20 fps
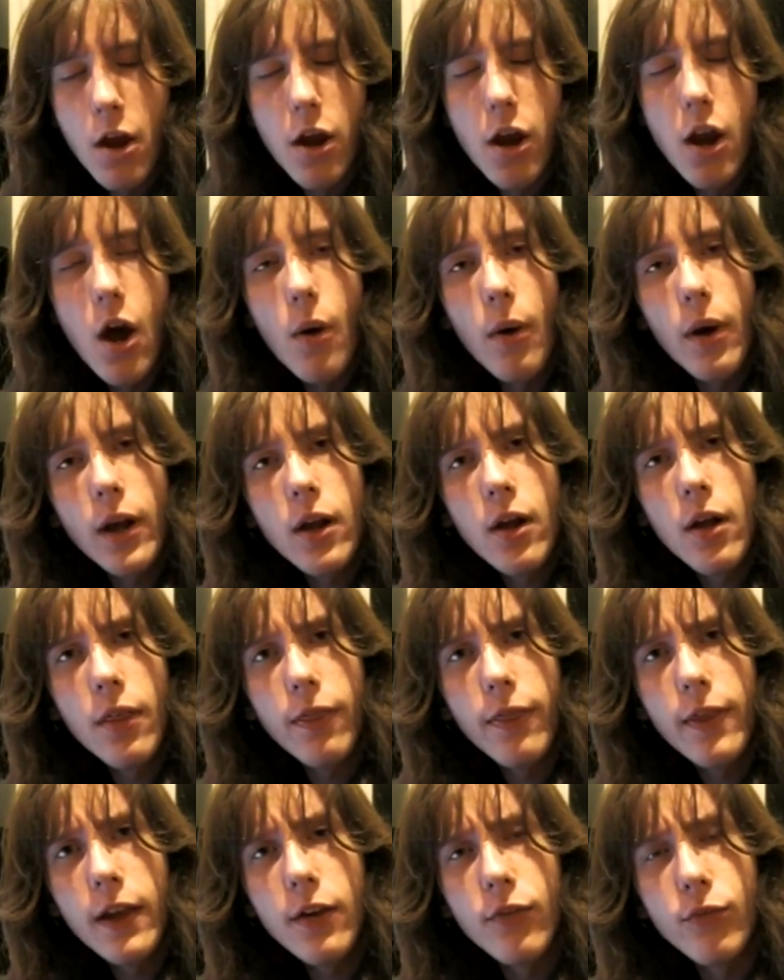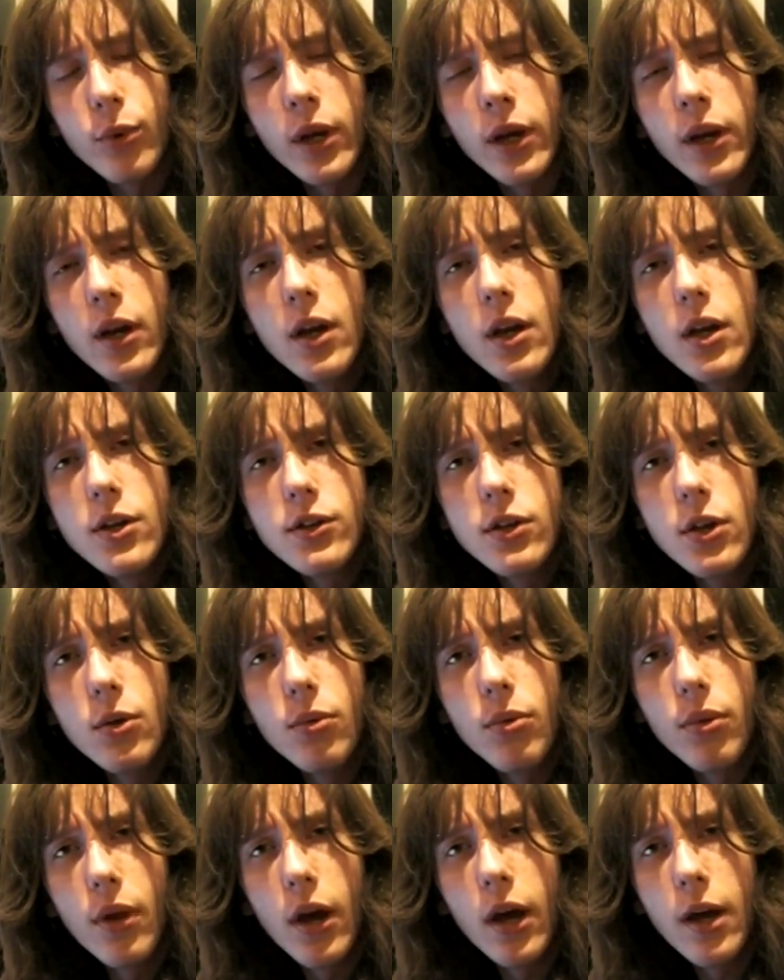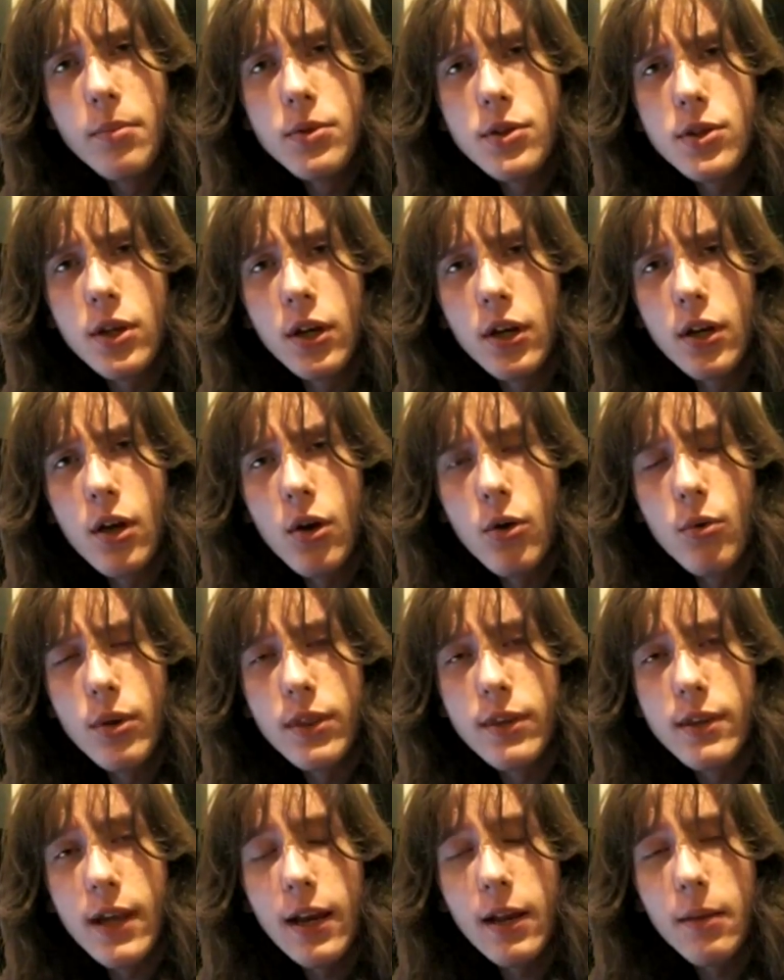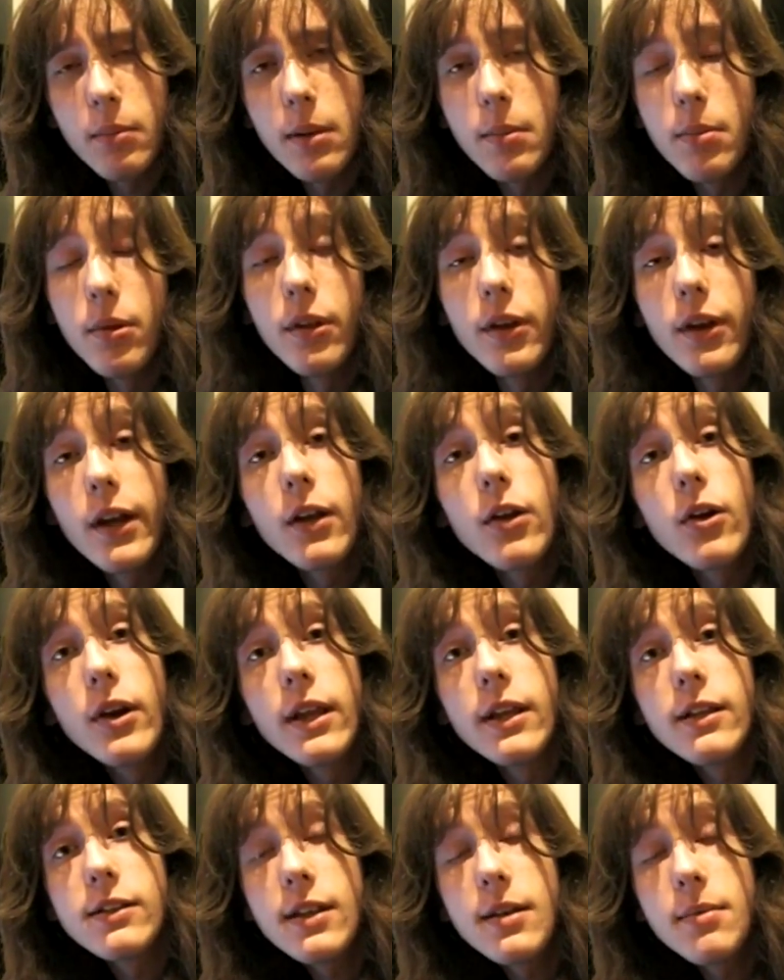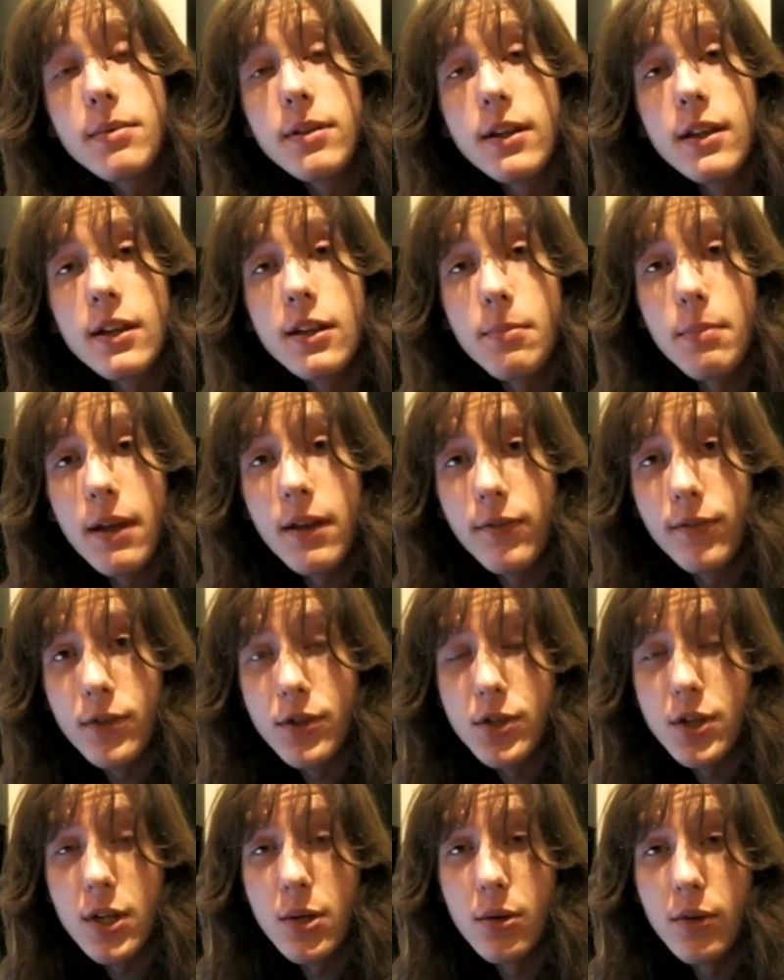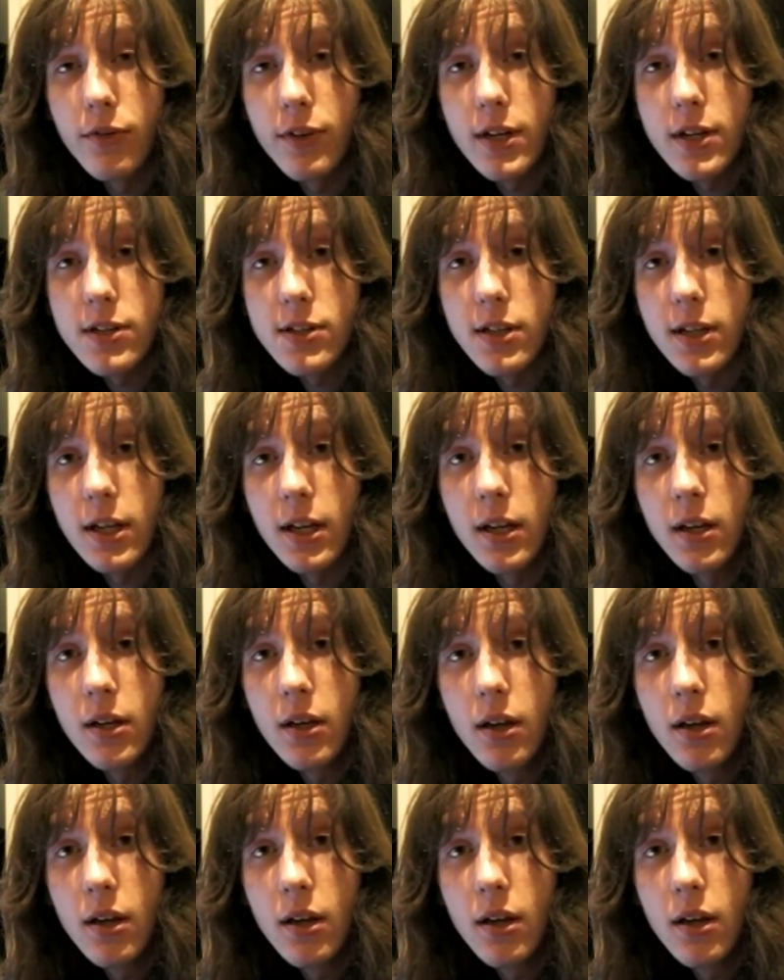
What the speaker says: No, I can't think of one. So I'm just going to go with telling people that I got accepted into Bedfordshire University.